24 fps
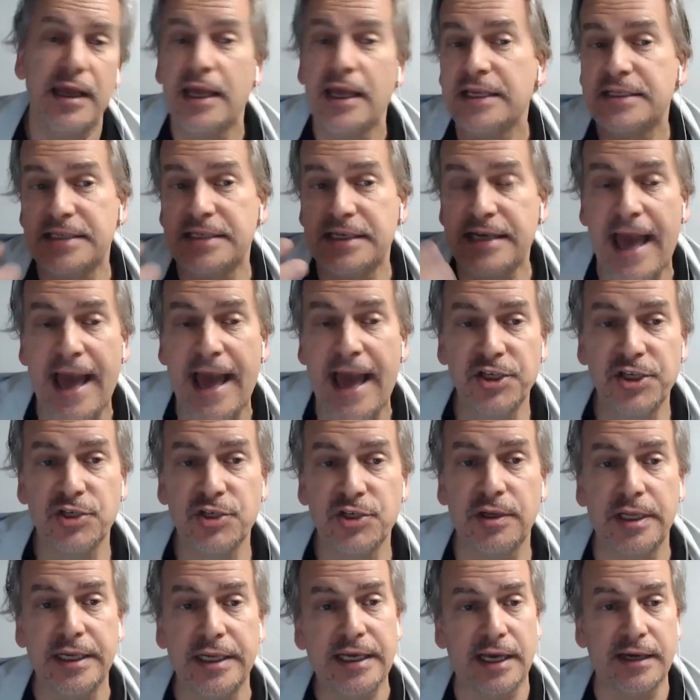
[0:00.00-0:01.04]
is
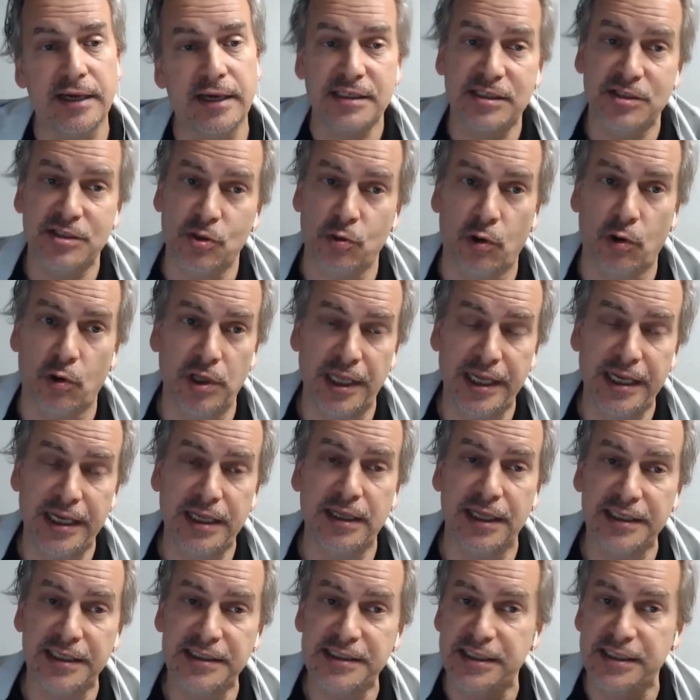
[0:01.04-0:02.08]
naturally kind of scrolling
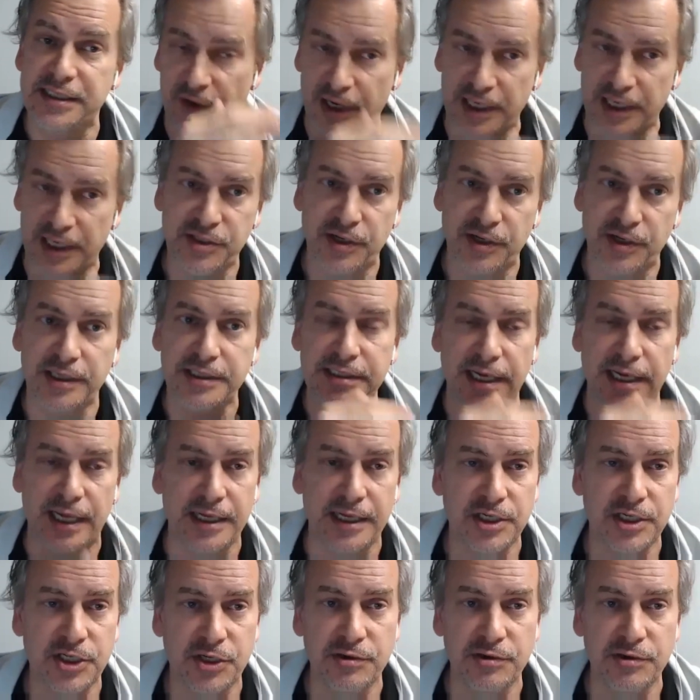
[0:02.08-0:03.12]
list of restaurants, and I
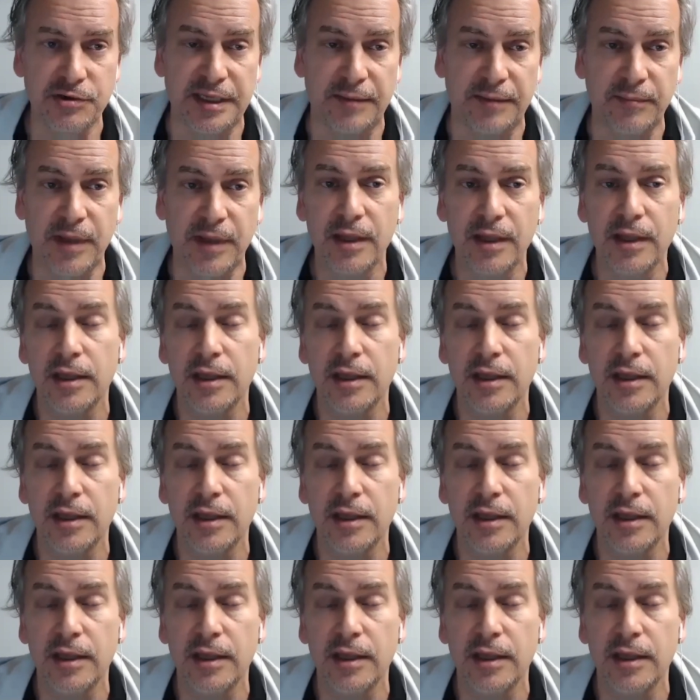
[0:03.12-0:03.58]
choose them.